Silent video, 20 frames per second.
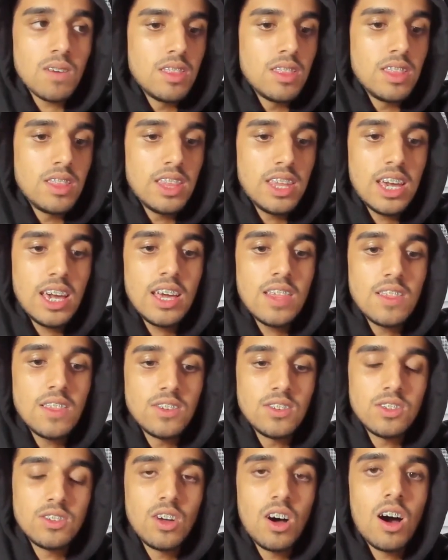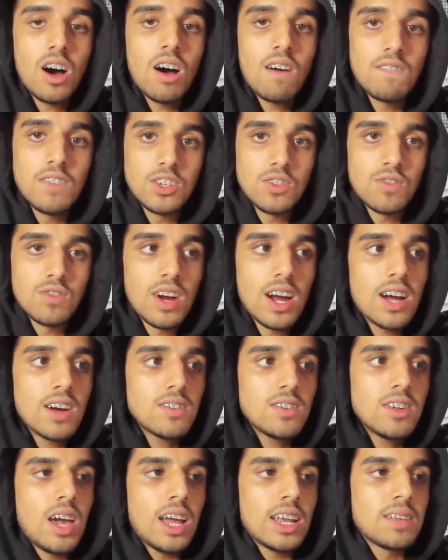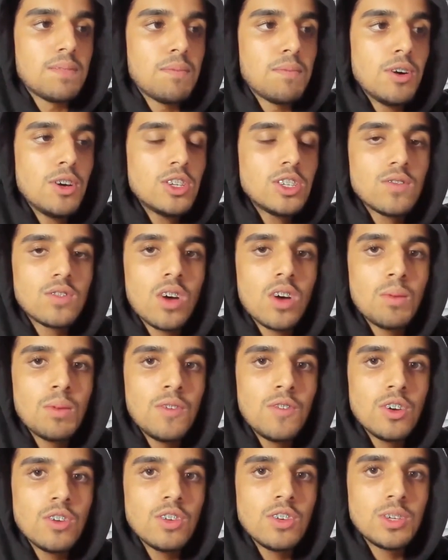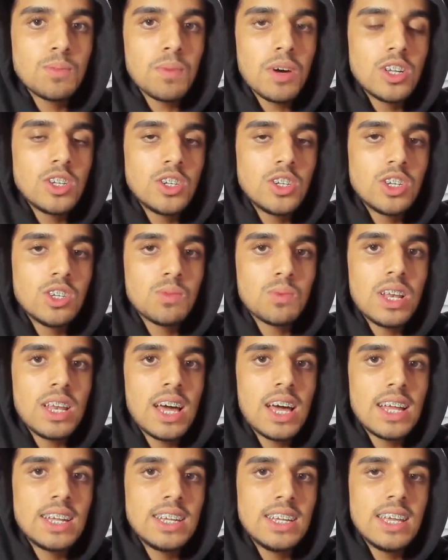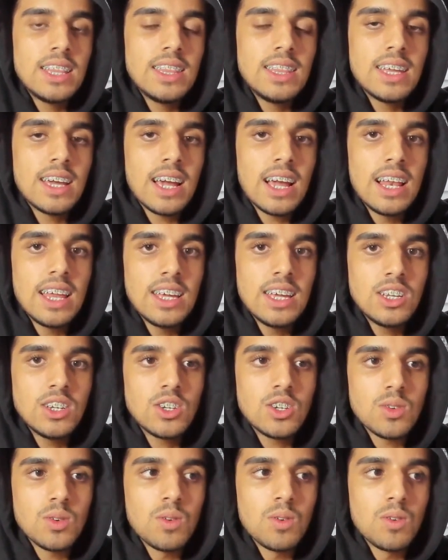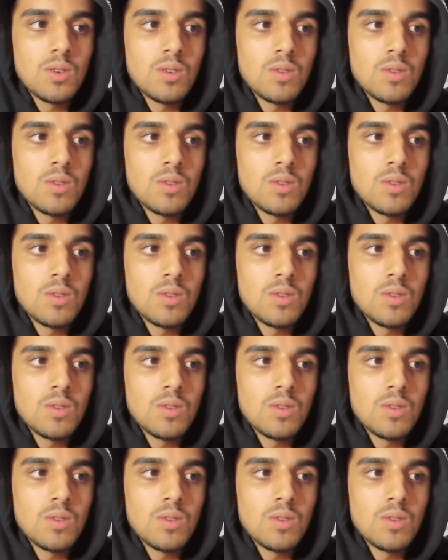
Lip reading: near the start of this round, and most of Tommy Fury's punches were landed in the clinch or